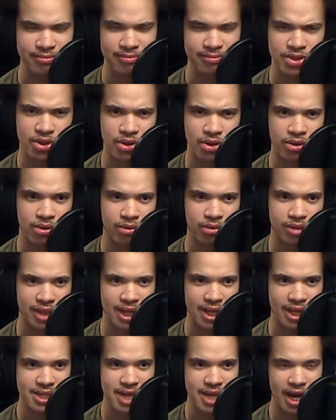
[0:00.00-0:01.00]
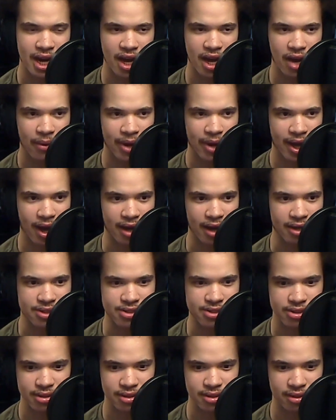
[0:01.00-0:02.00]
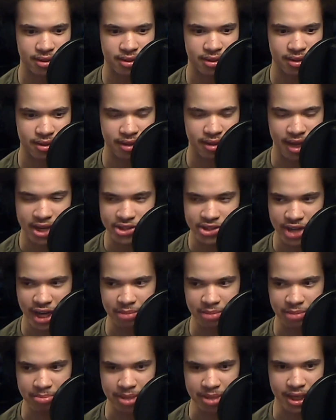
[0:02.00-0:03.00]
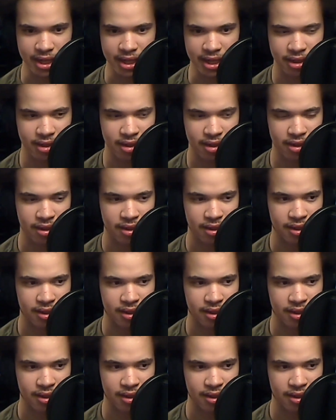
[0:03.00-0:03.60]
So that's kind of how I got into AJATT at the beginning.